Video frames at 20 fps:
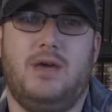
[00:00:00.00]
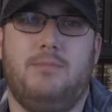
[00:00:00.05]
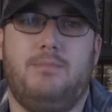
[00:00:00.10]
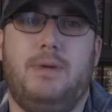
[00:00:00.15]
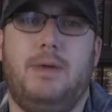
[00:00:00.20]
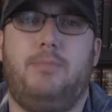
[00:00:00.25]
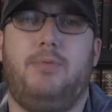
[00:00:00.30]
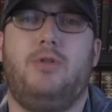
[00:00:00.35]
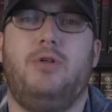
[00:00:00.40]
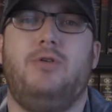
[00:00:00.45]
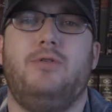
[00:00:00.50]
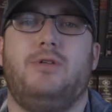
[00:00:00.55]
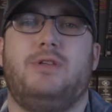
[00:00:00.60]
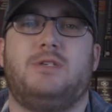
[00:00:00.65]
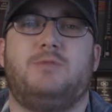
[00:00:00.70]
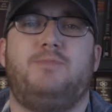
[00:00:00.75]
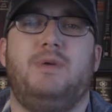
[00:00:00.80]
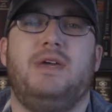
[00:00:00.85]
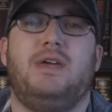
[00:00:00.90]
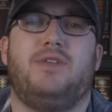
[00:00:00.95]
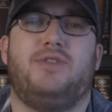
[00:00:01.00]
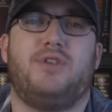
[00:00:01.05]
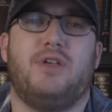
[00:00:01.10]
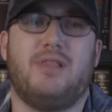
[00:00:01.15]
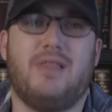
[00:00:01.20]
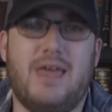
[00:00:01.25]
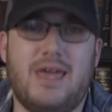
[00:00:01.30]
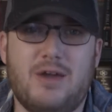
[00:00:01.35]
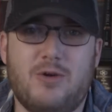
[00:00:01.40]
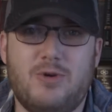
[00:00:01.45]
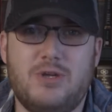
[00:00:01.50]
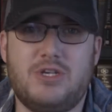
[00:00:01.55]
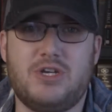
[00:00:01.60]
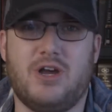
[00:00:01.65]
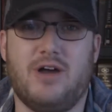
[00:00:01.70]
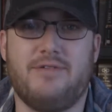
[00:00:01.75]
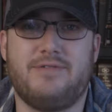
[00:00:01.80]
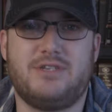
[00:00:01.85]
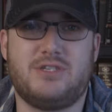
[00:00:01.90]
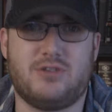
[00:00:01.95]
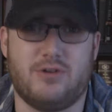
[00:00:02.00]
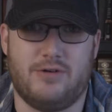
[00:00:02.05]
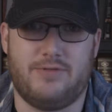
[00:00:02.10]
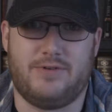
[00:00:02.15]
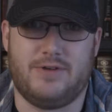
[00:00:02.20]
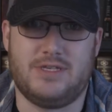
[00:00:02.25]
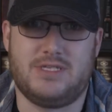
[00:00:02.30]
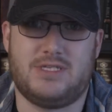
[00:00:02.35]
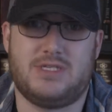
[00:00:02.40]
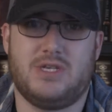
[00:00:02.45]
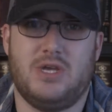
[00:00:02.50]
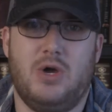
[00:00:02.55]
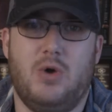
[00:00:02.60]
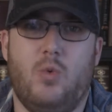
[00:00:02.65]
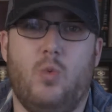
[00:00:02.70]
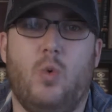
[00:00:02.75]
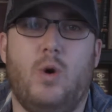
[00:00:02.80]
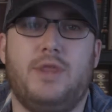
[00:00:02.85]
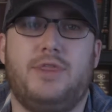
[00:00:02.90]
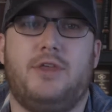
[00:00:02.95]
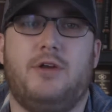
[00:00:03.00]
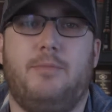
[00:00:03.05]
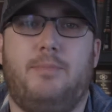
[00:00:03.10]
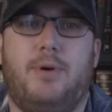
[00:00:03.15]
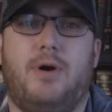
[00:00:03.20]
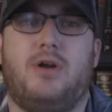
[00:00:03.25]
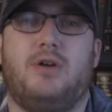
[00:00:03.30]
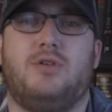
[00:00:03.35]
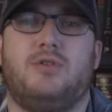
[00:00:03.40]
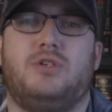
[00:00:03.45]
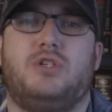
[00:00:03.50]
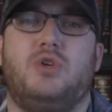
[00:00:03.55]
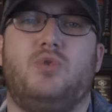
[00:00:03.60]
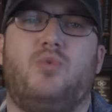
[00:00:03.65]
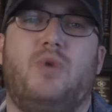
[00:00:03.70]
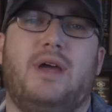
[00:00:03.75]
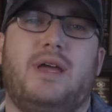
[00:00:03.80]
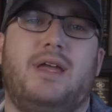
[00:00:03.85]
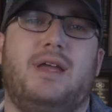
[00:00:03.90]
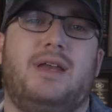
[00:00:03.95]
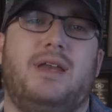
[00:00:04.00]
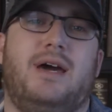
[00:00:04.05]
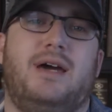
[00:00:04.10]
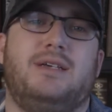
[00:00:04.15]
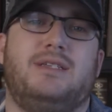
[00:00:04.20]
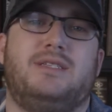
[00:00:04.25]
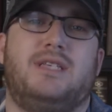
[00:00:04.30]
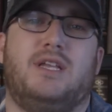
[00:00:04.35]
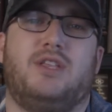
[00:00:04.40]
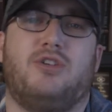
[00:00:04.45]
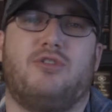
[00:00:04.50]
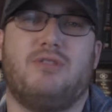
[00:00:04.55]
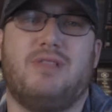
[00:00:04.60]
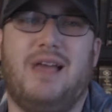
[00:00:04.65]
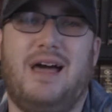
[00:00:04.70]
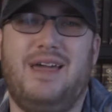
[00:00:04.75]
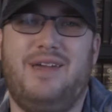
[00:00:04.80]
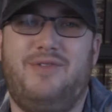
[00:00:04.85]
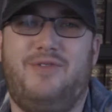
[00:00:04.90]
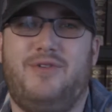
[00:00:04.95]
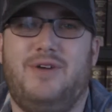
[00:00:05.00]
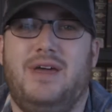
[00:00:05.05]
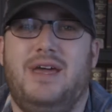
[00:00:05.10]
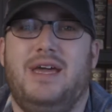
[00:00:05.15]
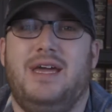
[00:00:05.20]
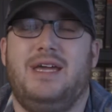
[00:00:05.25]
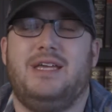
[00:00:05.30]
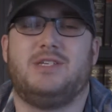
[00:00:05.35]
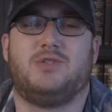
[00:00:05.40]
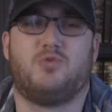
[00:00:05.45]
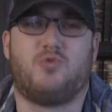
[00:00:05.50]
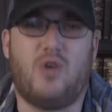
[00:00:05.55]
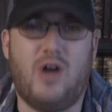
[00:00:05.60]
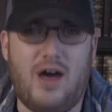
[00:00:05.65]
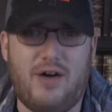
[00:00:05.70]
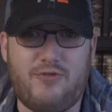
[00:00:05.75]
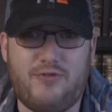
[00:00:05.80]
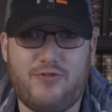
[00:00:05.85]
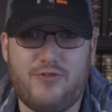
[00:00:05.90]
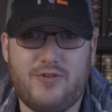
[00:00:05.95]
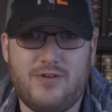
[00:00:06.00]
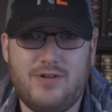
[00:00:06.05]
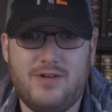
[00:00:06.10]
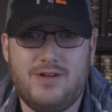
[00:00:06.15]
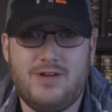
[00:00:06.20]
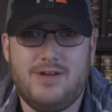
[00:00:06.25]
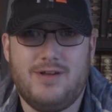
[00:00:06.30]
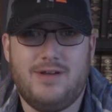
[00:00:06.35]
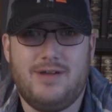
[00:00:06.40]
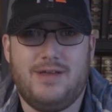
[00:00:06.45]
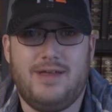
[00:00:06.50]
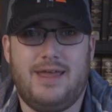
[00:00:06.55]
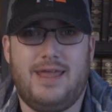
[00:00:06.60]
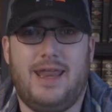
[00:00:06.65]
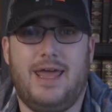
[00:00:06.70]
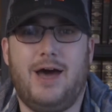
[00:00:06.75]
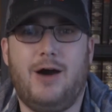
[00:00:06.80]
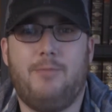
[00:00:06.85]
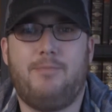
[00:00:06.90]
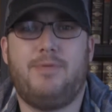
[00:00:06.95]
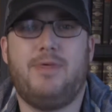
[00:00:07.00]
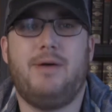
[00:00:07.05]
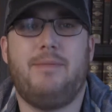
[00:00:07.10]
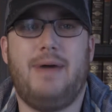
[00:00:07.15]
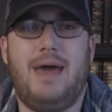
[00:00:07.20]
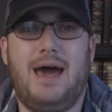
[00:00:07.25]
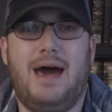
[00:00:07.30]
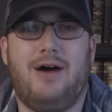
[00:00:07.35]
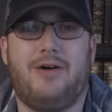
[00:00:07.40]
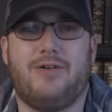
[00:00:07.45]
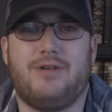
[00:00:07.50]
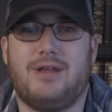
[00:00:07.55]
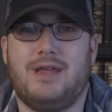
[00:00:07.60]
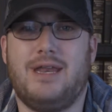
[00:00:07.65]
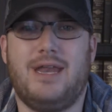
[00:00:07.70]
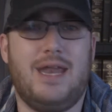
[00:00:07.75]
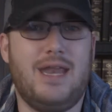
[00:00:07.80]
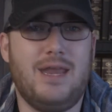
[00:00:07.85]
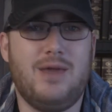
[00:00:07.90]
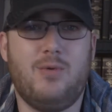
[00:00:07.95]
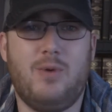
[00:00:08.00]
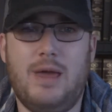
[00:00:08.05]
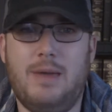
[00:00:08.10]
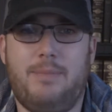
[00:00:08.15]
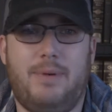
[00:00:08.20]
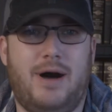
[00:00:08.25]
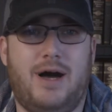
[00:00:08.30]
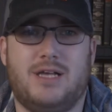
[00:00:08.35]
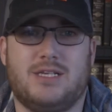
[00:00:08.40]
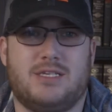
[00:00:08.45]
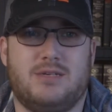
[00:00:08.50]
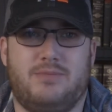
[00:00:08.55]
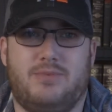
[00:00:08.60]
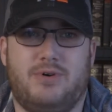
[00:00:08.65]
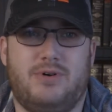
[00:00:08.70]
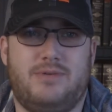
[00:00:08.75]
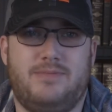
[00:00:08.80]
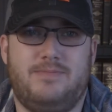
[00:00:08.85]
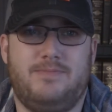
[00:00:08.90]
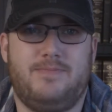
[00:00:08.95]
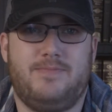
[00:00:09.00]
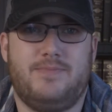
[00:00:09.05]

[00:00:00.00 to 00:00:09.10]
People who speak the language of service want their partner to recognize that their life is rough and help them out in any way possible.